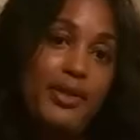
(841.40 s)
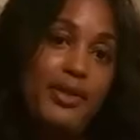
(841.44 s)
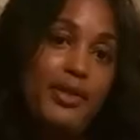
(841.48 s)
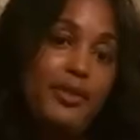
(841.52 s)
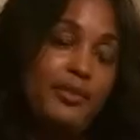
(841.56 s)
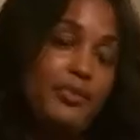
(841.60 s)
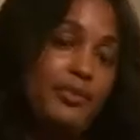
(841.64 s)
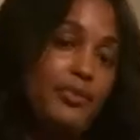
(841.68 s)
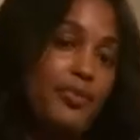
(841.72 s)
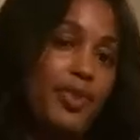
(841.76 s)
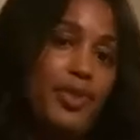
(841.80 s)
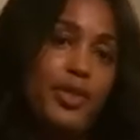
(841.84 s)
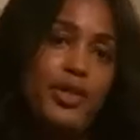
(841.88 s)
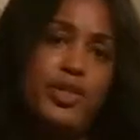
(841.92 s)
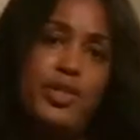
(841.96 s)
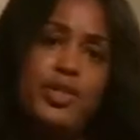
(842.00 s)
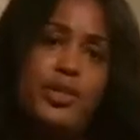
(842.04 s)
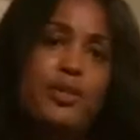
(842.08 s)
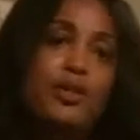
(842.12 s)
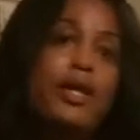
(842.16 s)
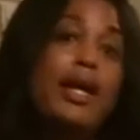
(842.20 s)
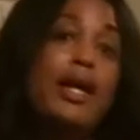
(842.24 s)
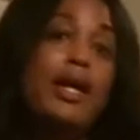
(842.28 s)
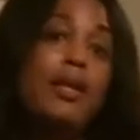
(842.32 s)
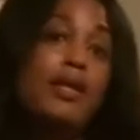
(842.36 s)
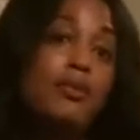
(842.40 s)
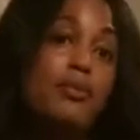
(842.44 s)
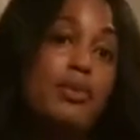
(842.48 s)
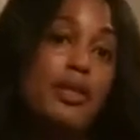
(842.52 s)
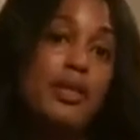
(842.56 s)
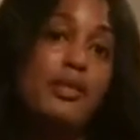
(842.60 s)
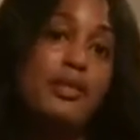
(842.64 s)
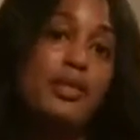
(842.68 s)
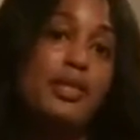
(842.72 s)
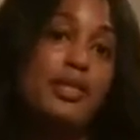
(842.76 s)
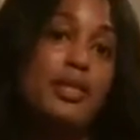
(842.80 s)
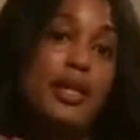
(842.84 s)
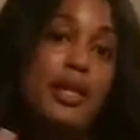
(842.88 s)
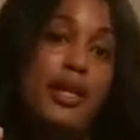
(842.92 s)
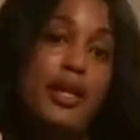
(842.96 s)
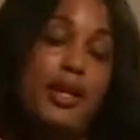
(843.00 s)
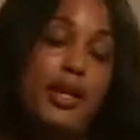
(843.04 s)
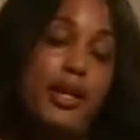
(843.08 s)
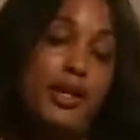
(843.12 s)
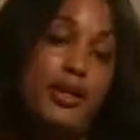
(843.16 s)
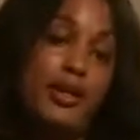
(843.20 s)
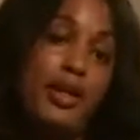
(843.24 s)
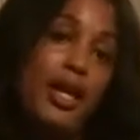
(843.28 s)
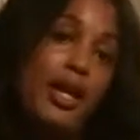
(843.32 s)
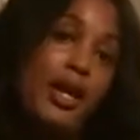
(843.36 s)
it. There are still elements and,
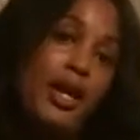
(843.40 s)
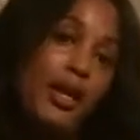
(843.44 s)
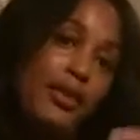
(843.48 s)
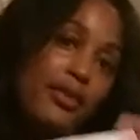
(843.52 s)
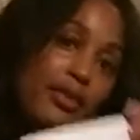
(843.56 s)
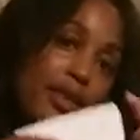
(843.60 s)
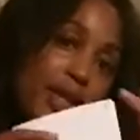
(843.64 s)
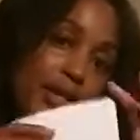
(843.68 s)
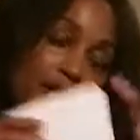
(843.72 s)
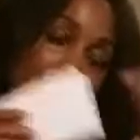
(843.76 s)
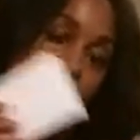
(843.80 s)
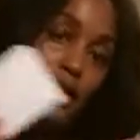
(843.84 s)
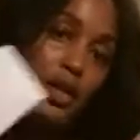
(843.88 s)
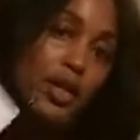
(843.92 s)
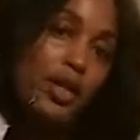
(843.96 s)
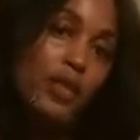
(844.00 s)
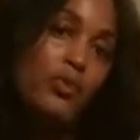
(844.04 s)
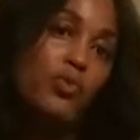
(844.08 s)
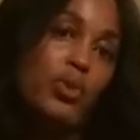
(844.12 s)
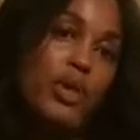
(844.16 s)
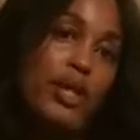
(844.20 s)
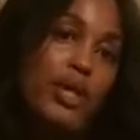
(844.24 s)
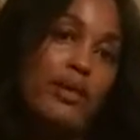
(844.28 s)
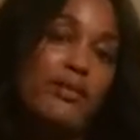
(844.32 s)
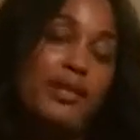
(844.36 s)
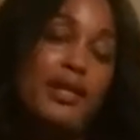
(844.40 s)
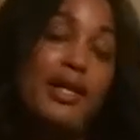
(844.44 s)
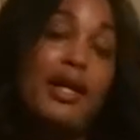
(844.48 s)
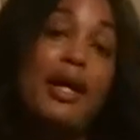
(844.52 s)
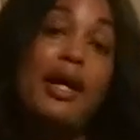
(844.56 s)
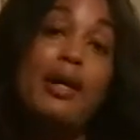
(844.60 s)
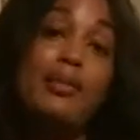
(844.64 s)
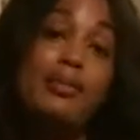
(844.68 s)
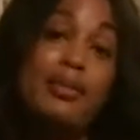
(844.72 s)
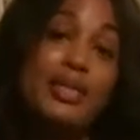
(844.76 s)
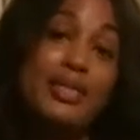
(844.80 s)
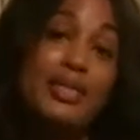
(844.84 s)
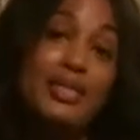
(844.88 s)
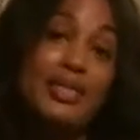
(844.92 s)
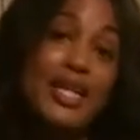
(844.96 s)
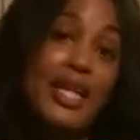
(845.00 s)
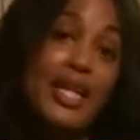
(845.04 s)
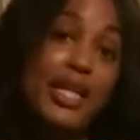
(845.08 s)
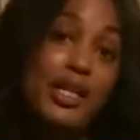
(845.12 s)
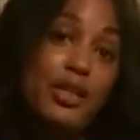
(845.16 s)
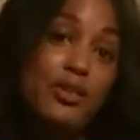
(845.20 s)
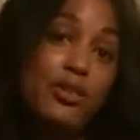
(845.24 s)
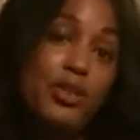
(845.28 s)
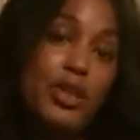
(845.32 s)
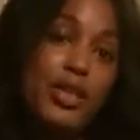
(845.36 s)
and things that are unraveling. I'm
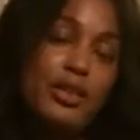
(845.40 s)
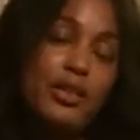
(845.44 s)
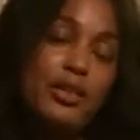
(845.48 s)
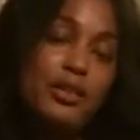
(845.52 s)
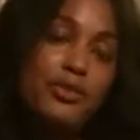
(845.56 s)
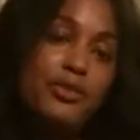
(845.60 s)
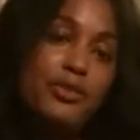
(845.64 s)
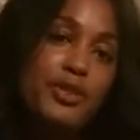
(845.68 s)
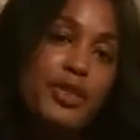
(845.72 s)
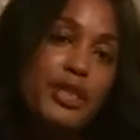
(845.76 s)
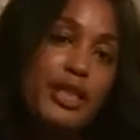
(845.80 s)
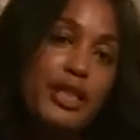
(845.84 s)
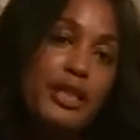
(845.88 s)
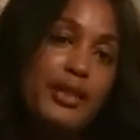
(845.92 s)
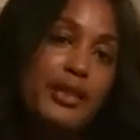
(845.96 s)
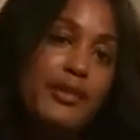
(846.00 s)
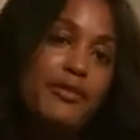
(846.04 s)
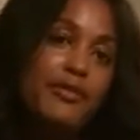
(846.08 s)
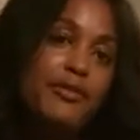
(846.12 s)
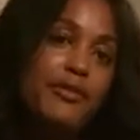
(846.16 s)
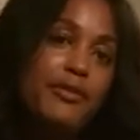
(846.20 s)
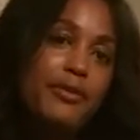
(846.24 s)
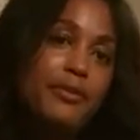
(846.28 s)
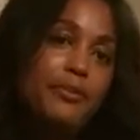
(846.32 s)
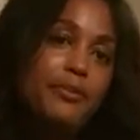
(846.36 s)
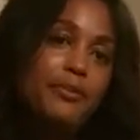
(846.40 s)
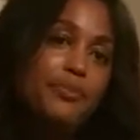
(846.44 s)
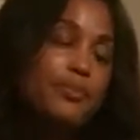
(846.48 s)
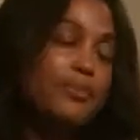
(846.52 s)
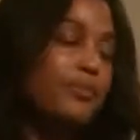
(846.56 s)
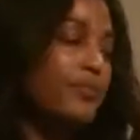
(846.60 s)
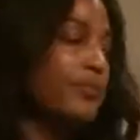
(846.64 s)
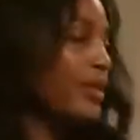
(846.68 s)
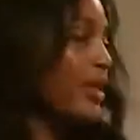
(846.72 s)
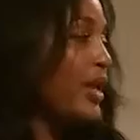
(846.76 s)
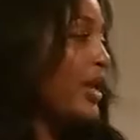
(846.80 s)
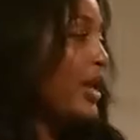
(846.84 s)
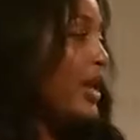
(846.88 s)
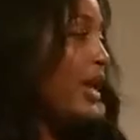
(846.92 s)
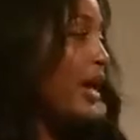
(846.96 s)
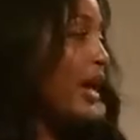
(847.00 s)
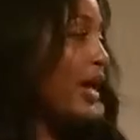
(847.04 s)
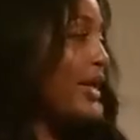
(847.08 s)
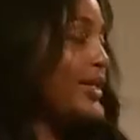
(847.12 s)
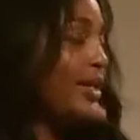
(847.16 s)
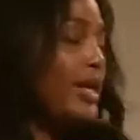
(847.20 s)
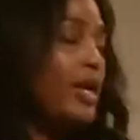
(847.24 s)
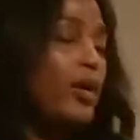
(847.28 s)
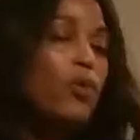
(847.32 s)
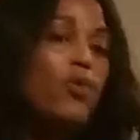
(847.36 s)
continuing to forgive.
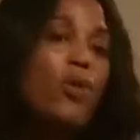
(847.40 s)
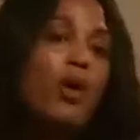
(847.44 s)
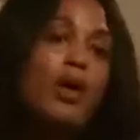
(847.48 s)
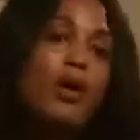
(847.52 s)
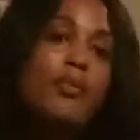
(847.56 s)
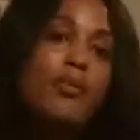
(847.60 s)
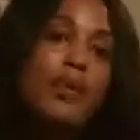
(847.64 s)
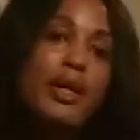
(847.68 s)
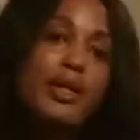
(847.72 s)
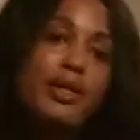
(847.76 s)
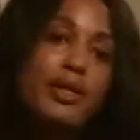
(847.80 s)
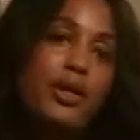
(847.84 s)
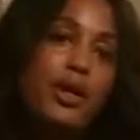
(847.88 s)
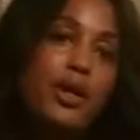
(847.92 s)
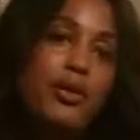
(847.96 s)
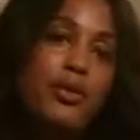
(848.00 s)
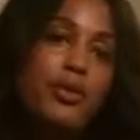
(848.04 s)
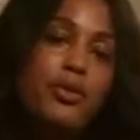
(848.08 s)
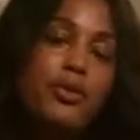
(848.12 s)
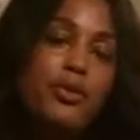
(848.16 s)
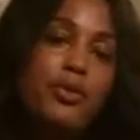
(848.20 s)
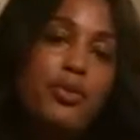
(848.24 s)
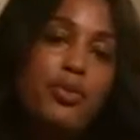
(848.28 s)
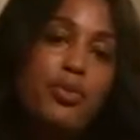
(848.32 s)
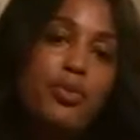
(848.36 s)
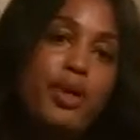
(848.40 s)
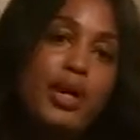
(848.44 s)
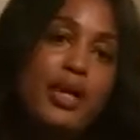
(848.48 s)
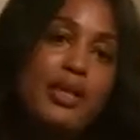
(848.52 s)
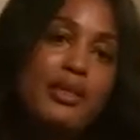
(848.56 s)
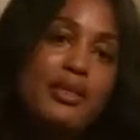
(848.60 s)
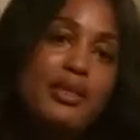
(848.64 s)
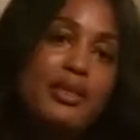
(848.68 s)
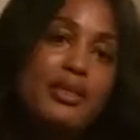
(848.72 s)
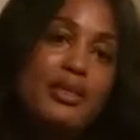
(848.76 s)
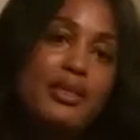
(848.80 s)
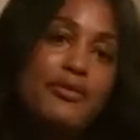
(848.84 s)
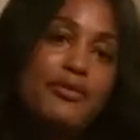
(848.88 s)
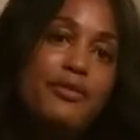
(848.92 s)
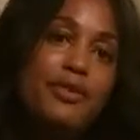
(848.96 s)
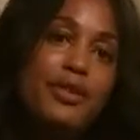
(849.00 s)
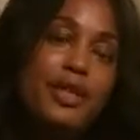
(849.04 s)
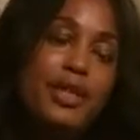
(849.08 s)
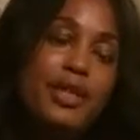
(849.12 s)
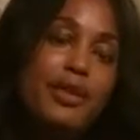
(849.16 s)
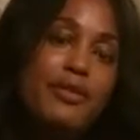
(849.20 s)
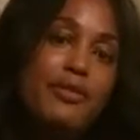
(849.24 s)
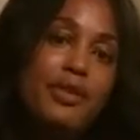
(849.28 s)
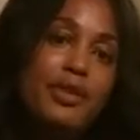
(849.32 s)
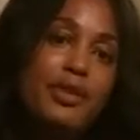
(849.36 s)
I now walk my daughter through the process of
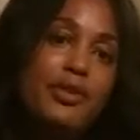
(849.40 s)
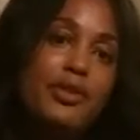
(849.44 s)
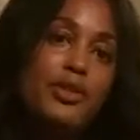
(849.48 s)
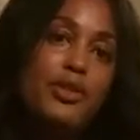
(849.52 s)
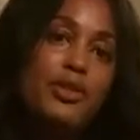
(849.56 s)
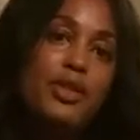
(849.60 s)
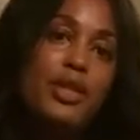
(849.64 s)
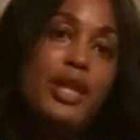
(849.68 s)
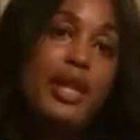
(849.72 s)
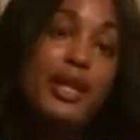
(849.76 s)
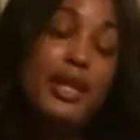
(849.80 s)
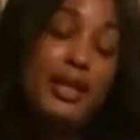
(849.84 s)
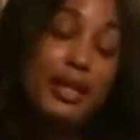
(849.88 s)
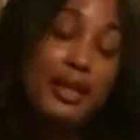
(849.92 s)
forgiveness so that,